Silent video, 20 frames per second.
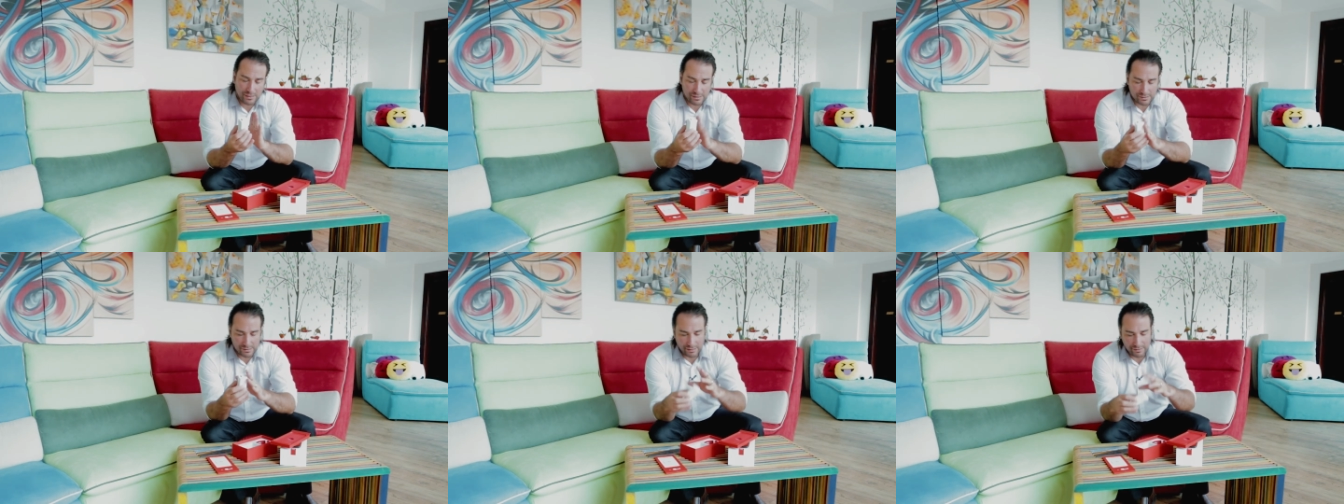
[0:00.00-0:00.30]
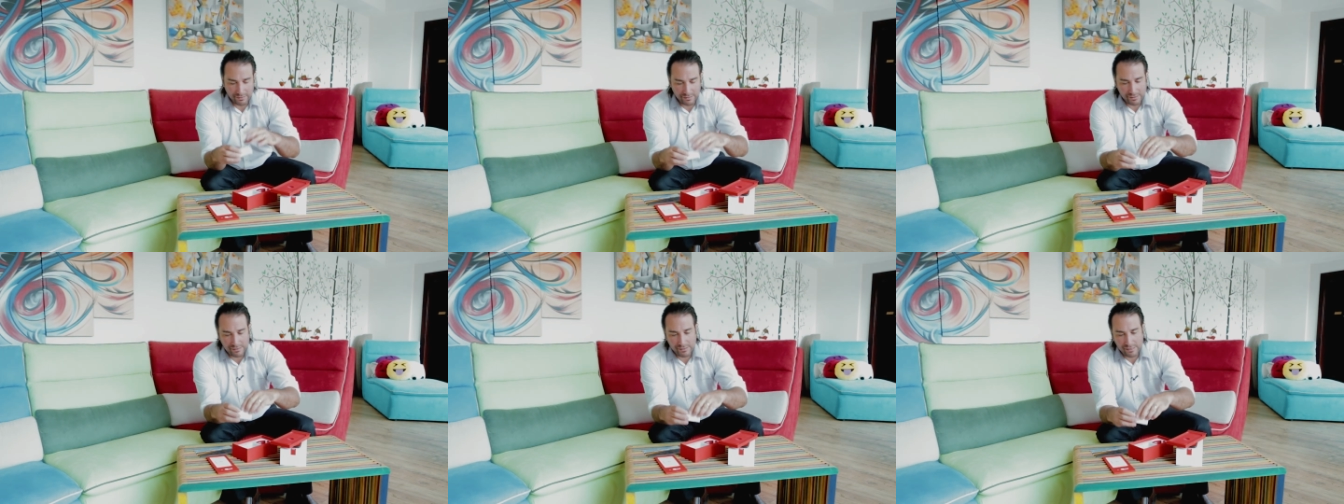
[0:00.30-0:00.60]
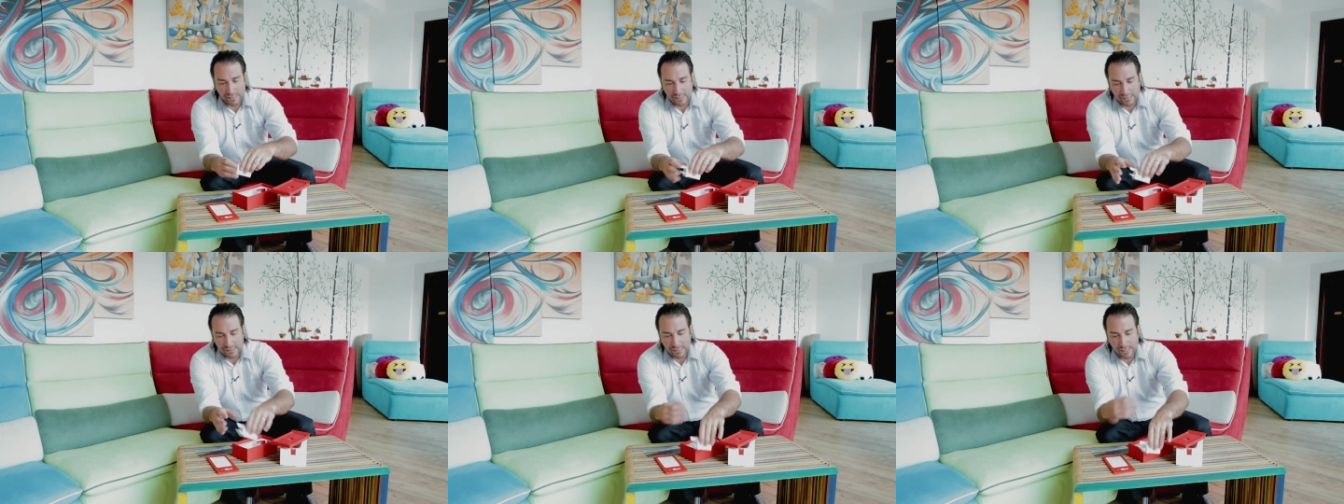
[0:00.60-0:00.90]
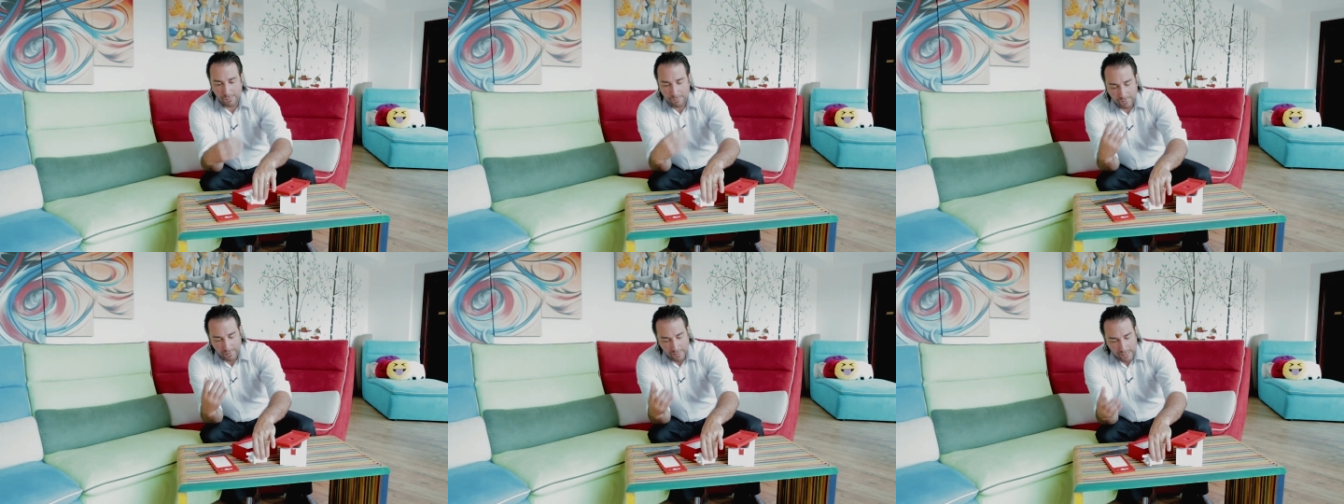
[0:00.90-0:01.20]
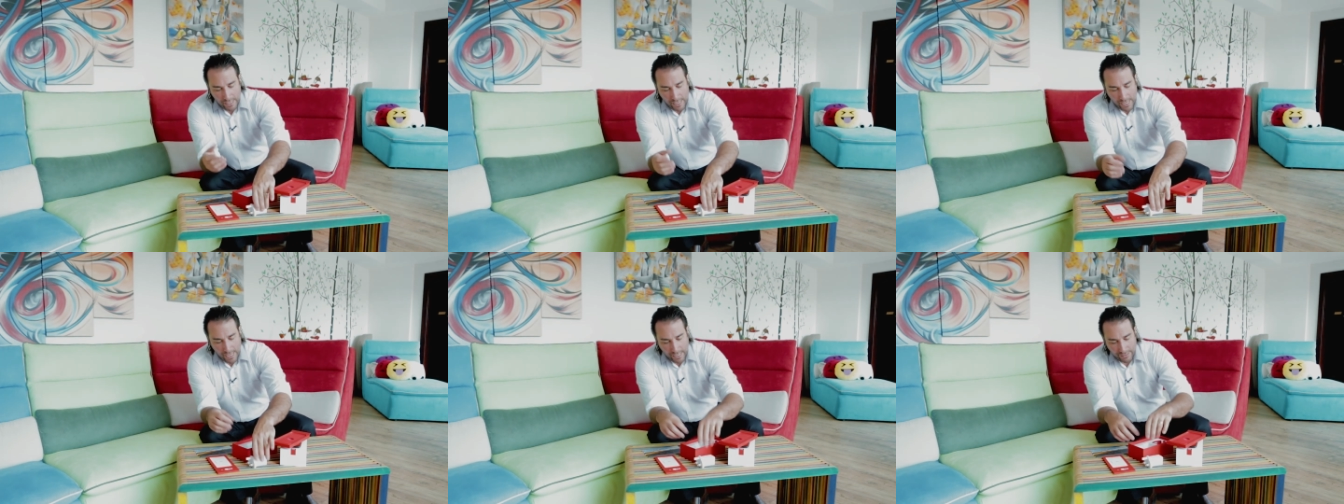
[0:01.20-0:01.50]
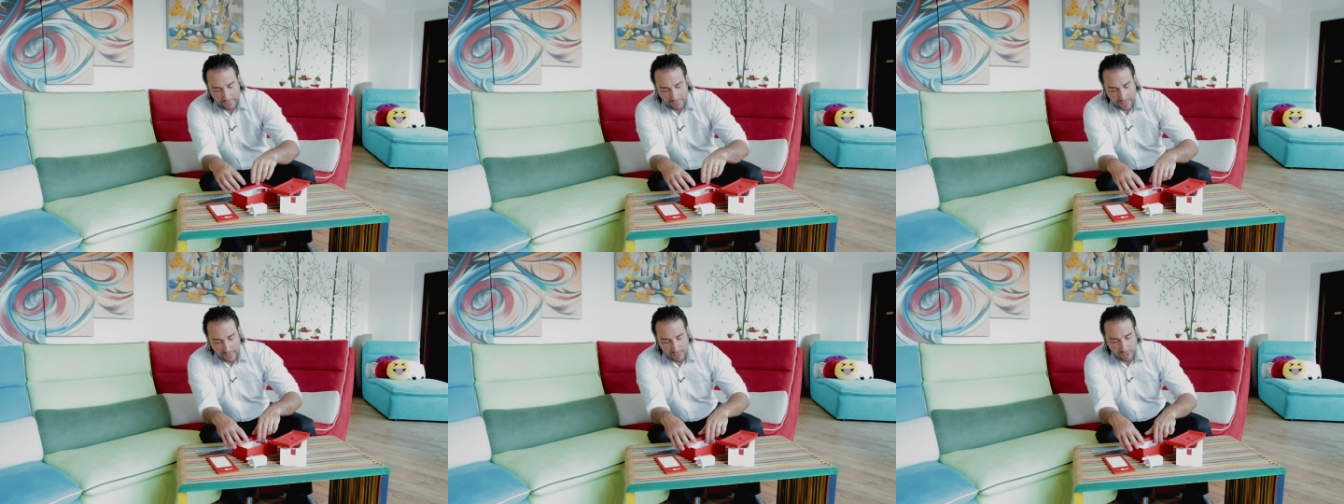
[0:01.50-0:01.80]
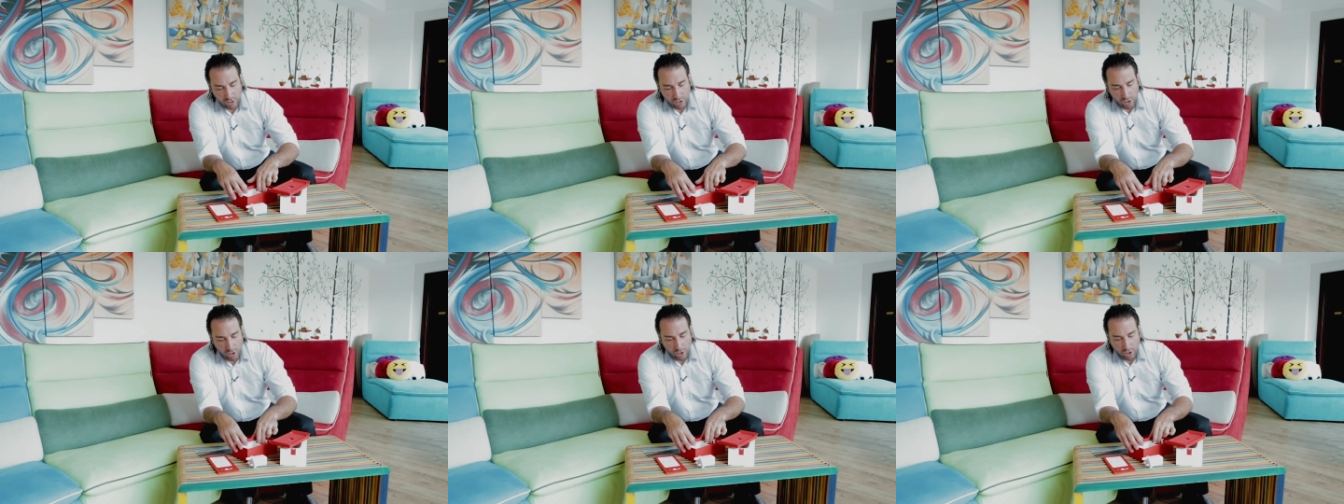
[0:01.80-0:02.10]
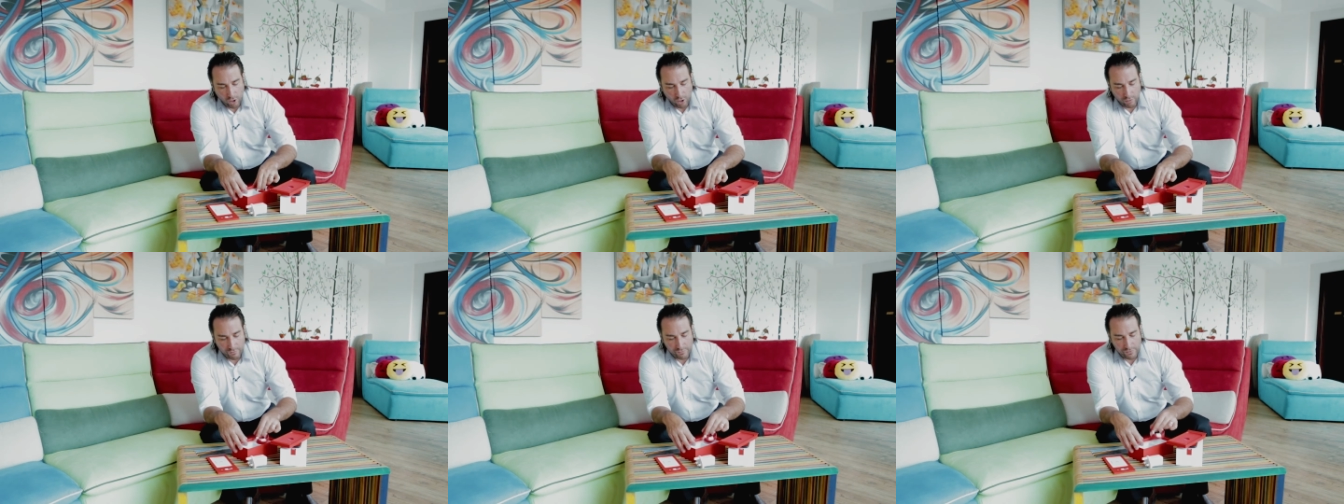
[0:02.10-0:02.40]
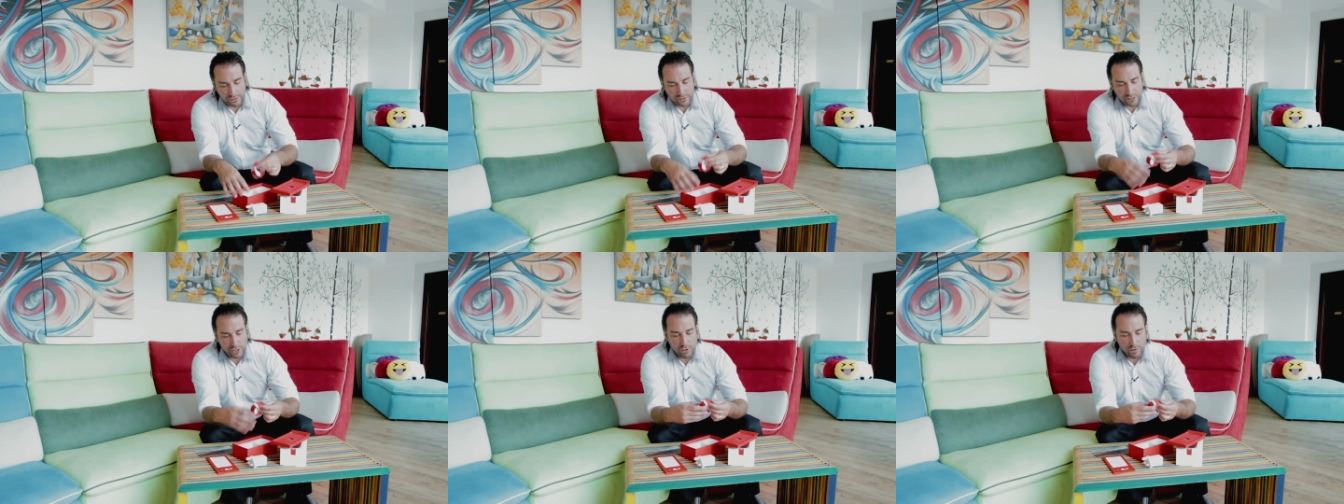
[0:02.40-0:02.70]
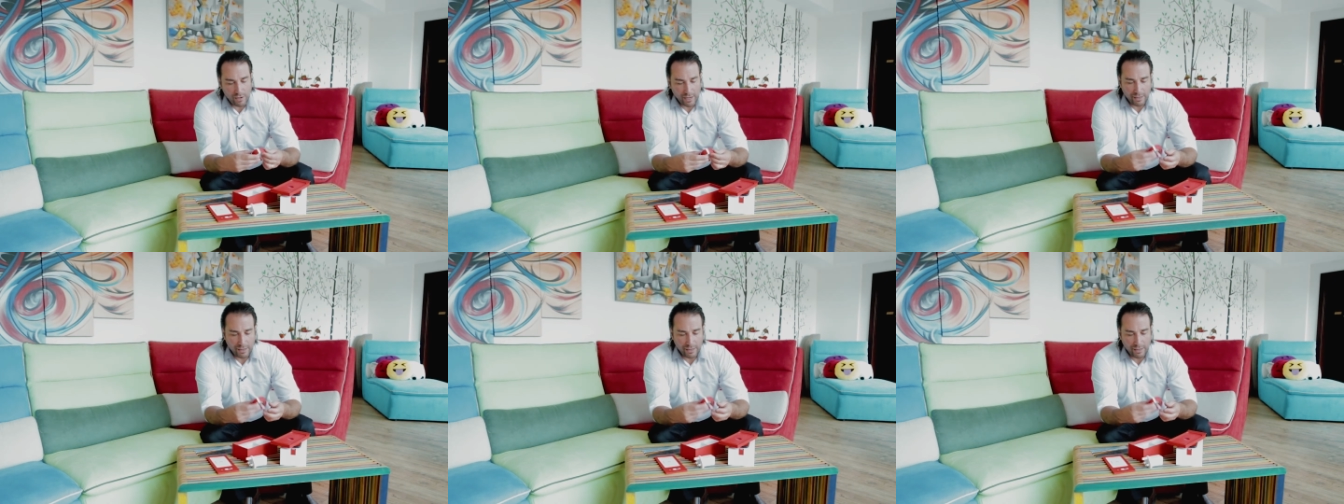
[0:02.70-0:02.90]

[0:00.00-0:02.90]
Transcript: Instead, this heats up. And then obviously you